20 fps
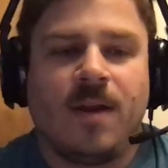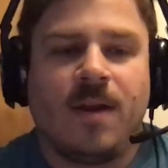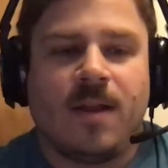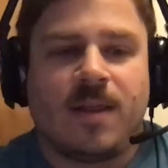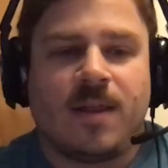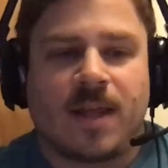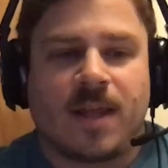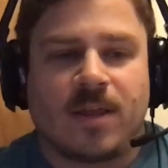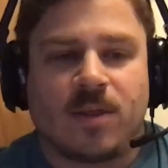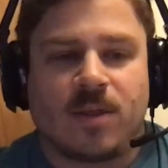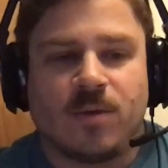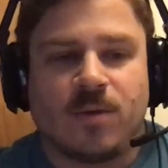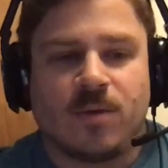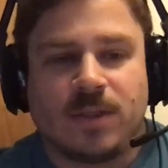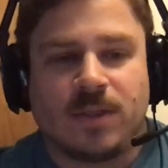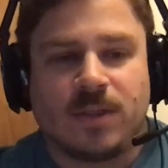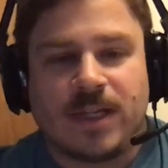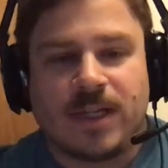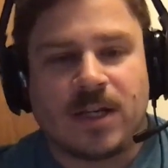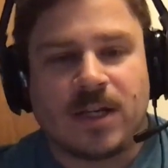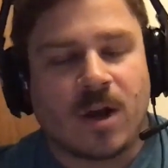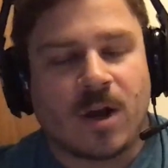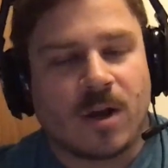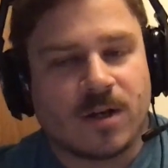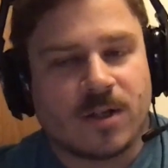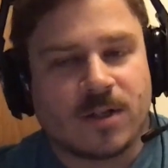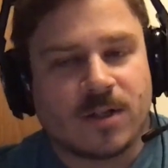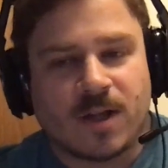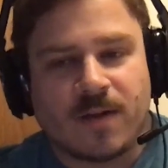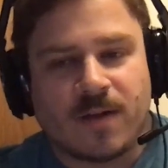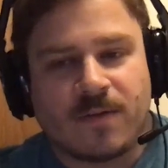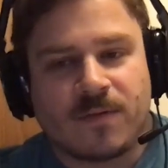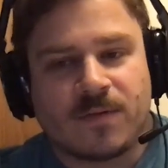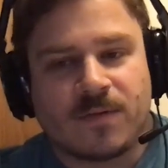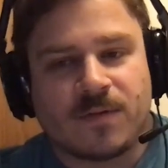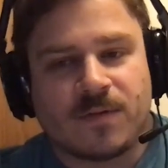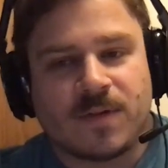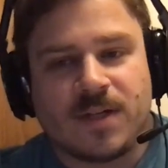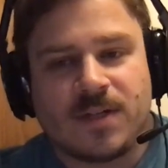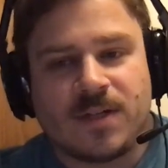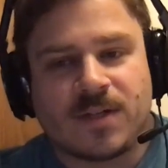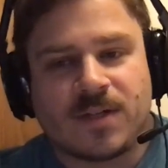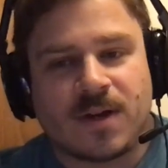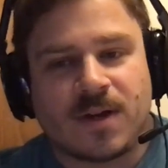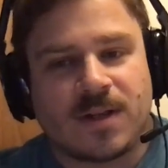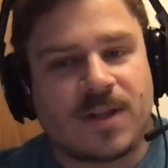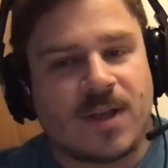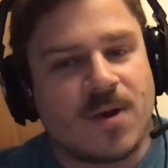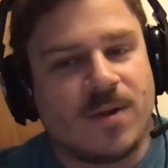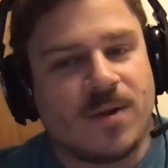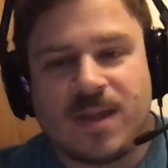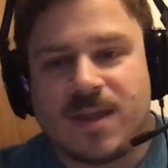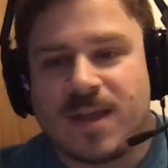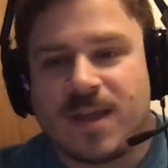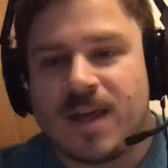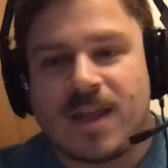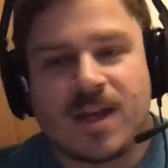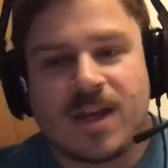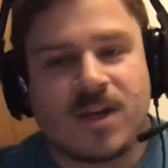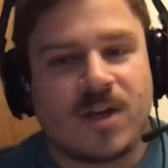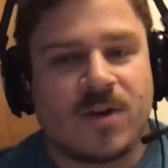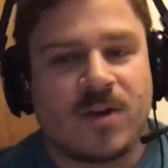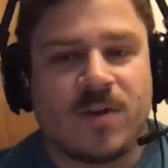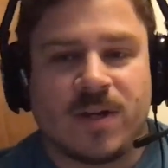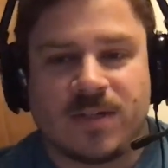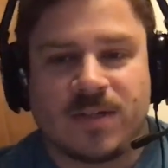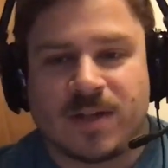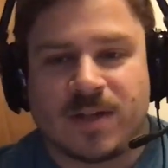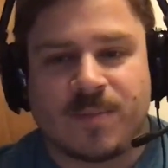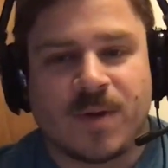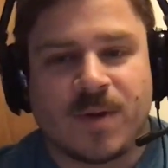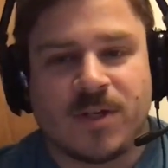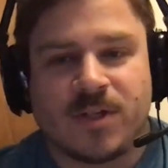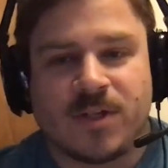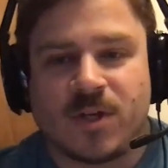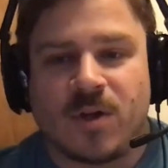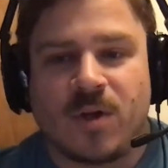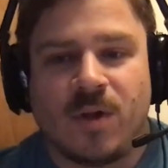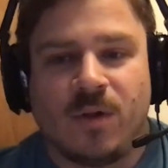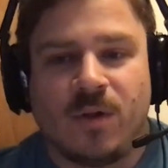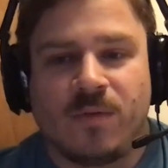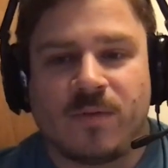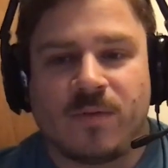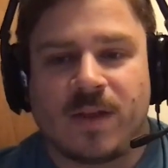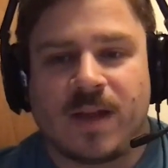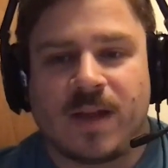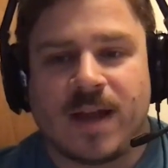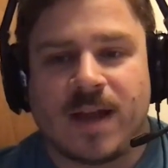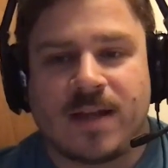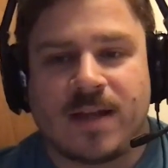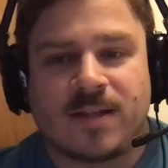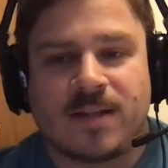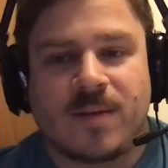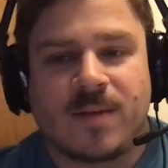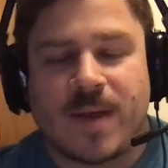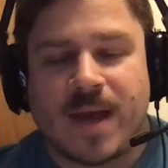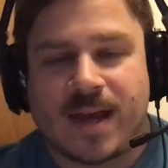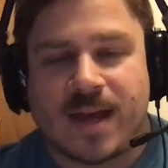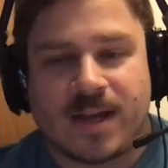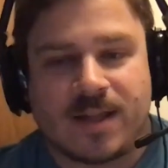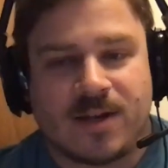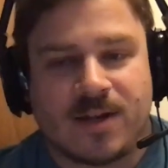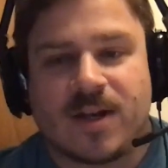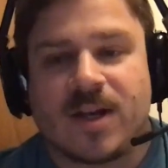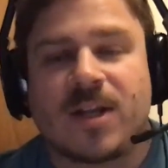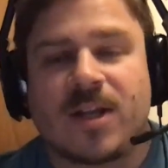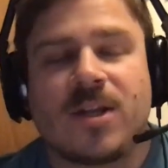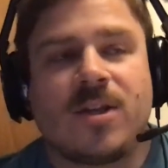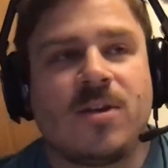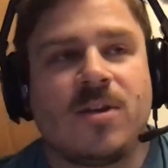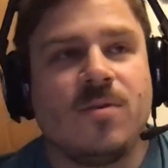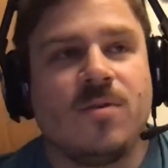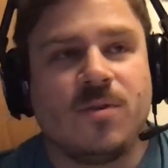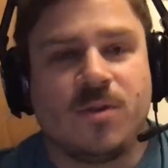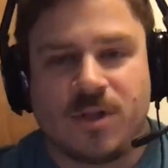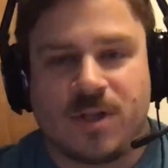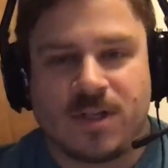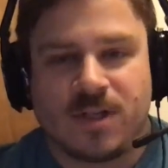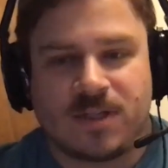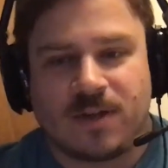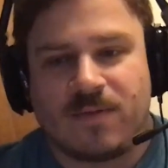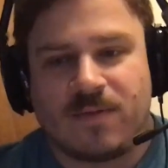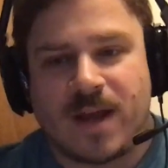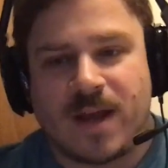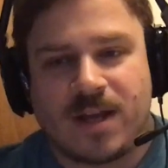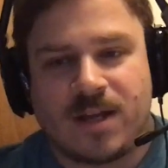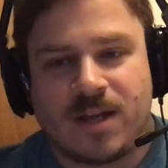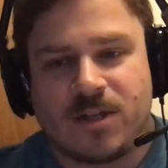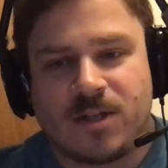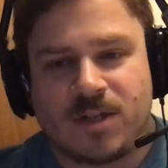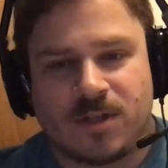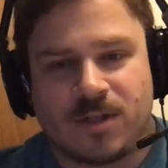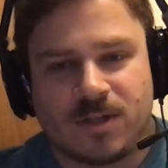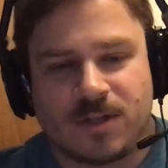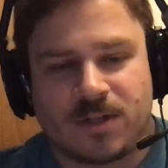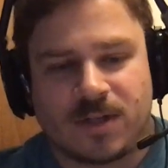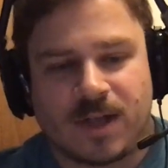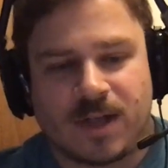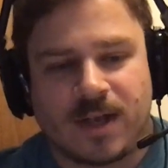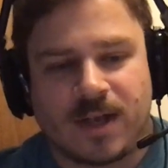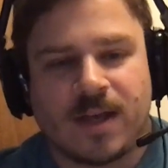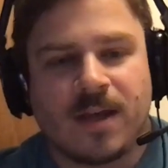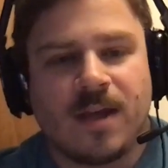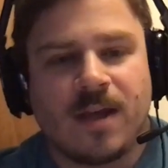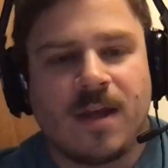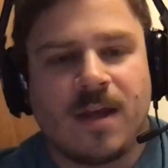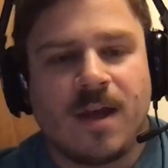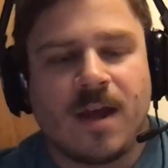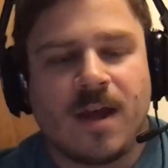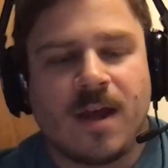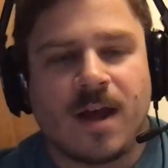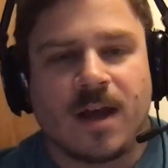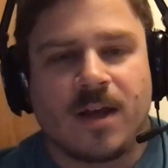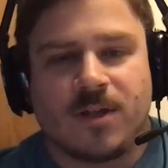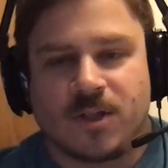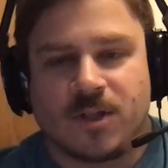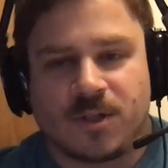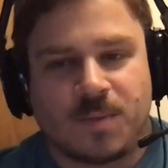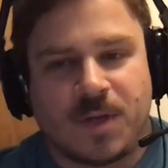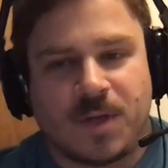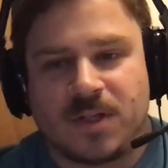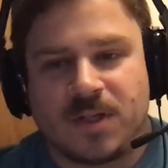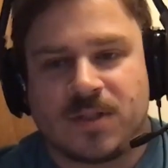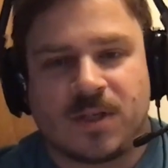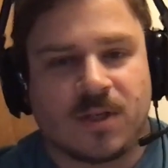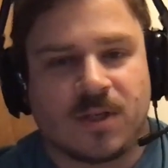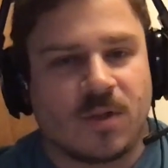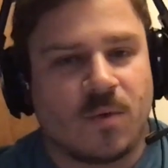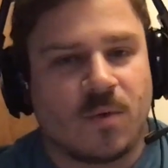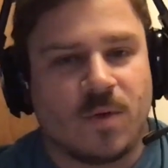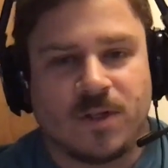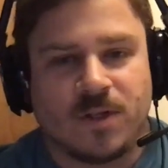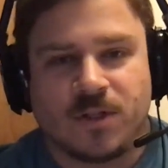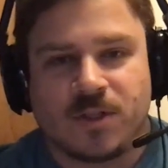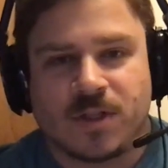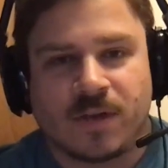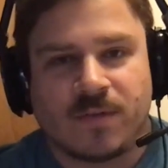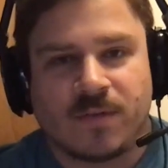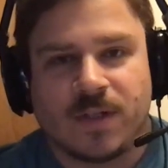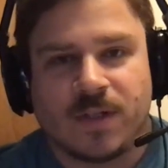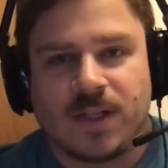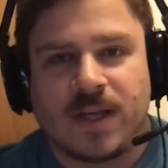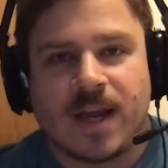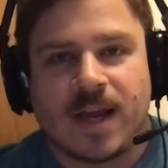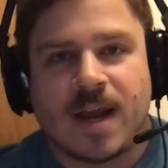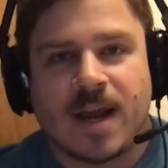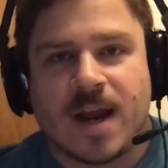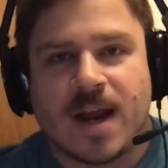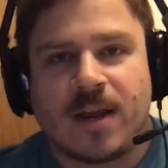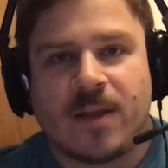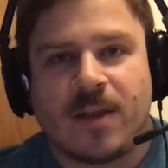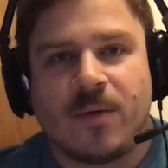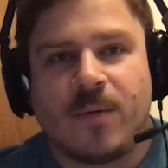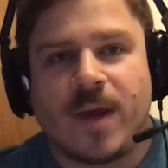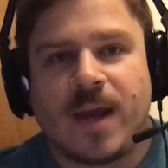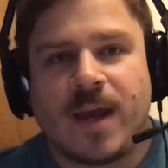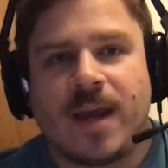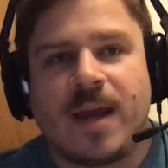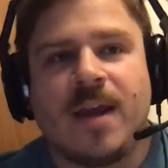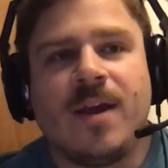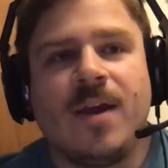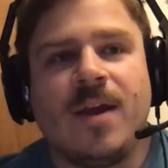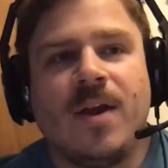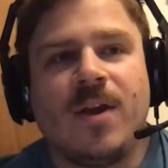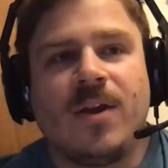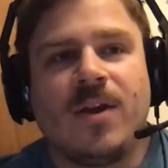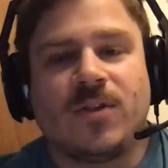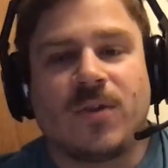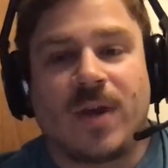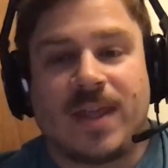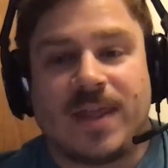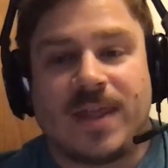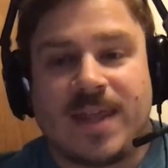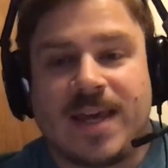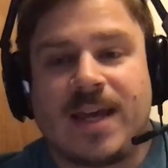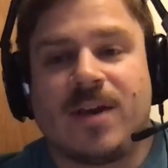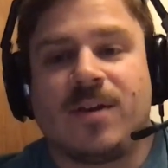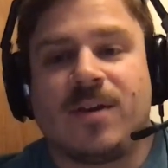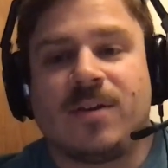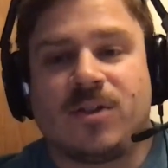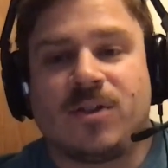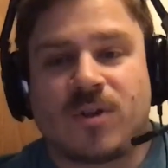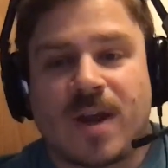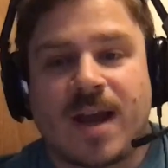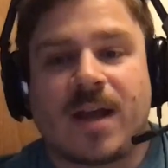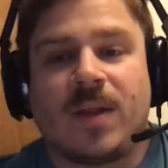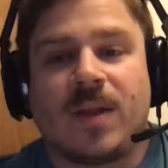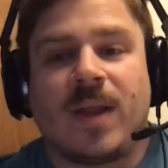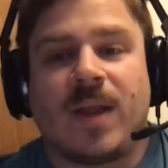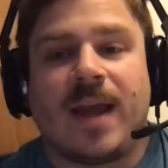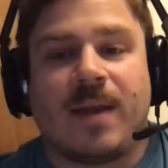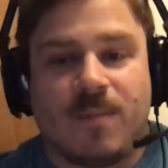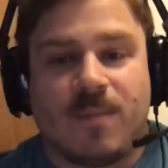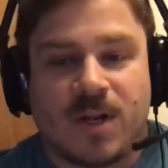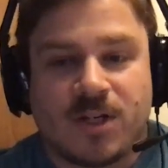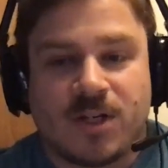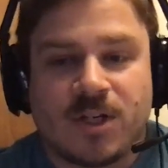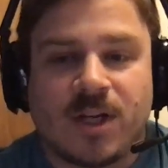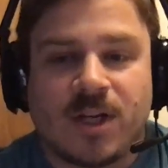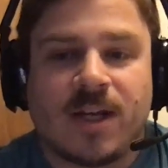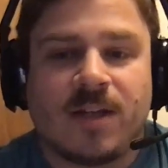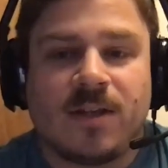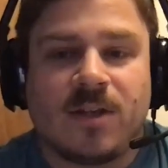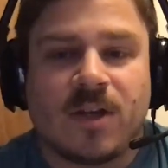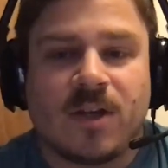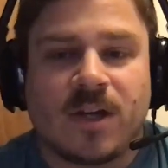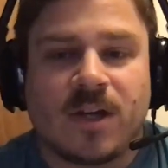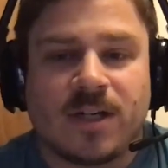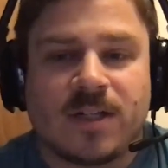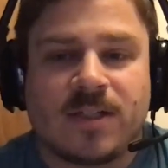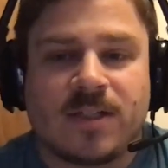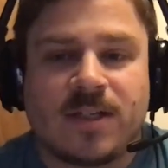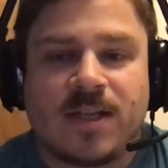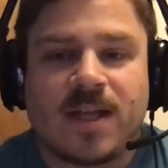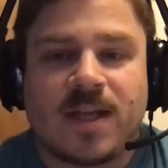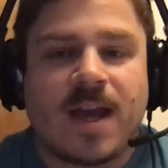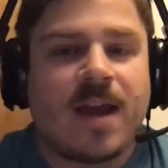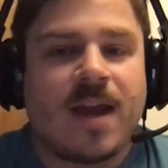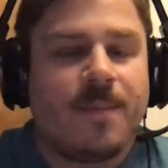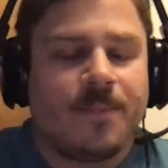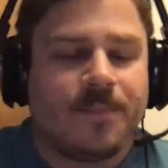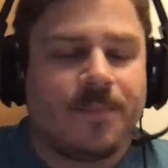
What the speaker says: that those lead cars off of a restart. The only thing they're doing is they're punching a hole for the guys in the back, and they're at a huge disadvantage, it looks like, just because they're the ones shoveling the air out of the way. So I think a track like Michigan, you're going to see that.